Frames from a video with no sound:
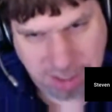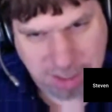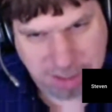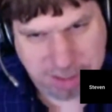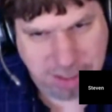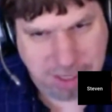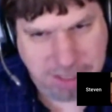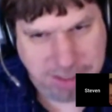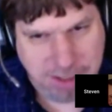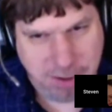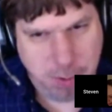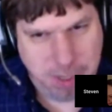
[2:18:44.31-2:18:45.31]
I
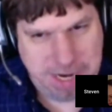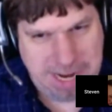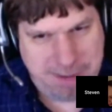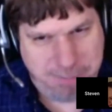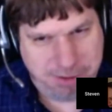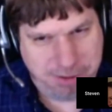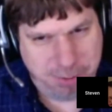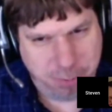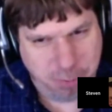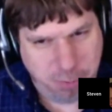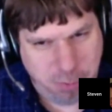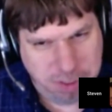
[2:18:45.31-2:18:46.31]
tell you, an
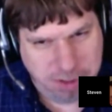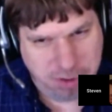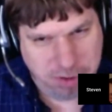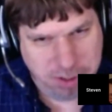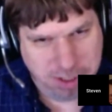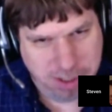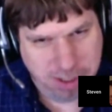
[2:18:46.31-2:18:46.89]
absolute wizard.